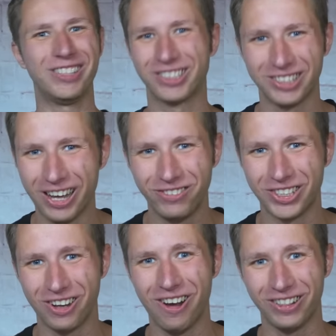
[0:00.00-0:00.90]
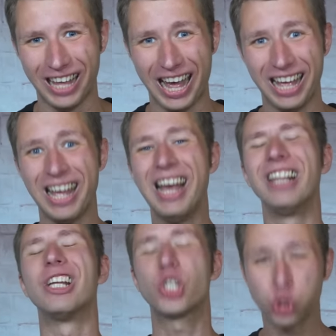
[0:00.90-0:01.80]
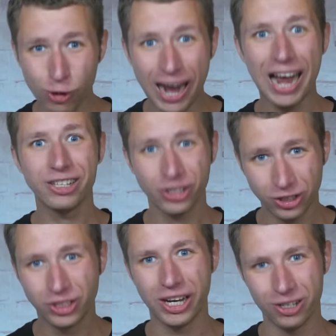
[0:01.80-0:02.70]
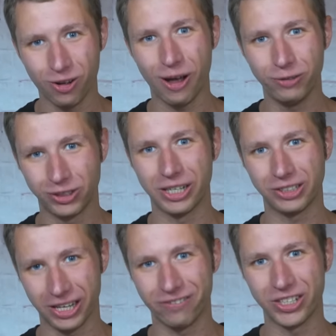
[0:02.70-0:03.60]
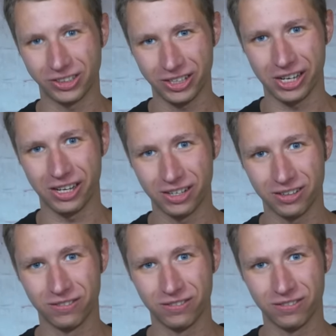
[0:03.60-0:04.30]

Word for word: I just love to call it that. The trash signal of 6ABC.